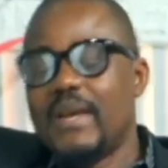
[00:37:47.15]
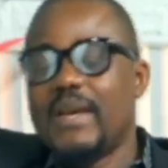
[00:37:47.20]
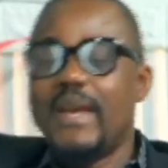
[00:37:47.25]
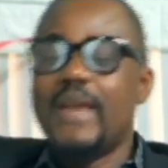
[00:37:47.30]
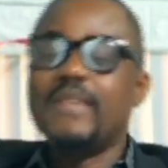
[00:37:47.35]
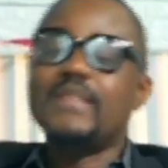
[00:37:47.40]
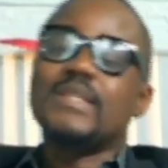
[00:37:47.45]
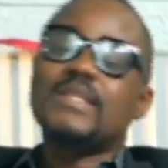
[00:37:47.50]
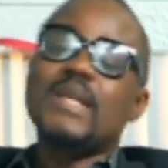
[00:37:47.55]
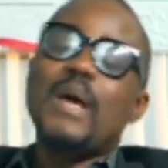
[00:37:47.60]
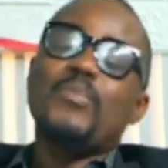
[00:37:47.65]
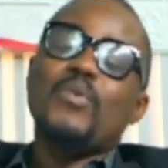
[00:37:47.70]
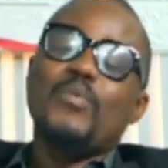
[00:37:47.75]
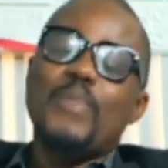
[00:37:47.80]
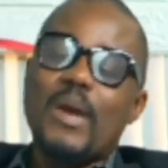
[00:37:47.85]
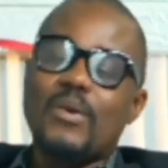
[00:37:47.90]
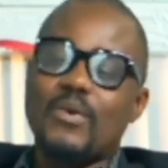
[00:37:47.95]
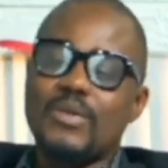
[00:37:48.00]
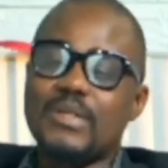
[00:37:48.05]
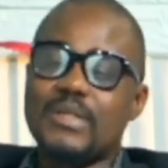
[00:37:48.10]
And the sample
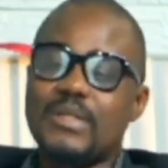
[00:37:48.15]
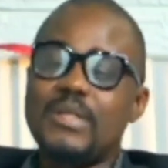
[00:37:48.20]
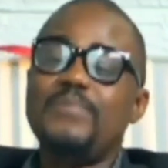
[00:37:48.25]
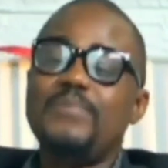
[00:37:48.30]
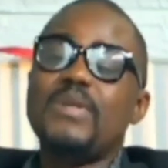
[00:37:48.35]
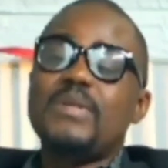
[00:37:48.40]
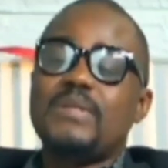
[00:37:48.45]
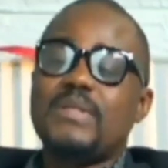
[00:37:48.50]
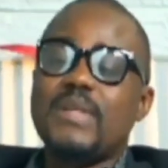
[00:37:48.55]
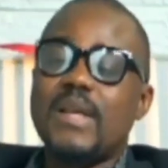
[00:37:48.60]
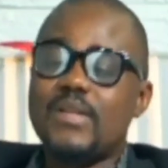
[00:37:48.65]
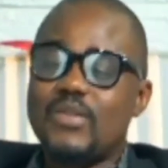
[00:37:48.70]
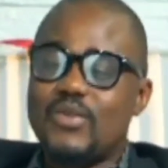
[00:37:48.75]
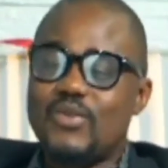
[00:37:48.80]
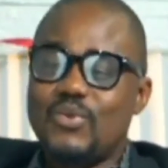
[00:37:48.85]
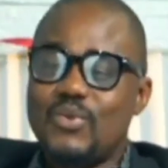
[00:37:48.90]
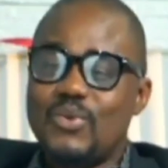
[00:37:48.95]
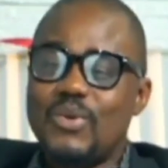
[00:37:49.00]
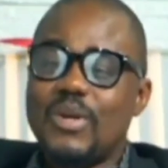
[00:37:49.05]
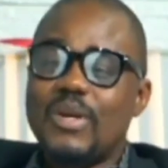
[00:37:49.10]
ballot simply tells you,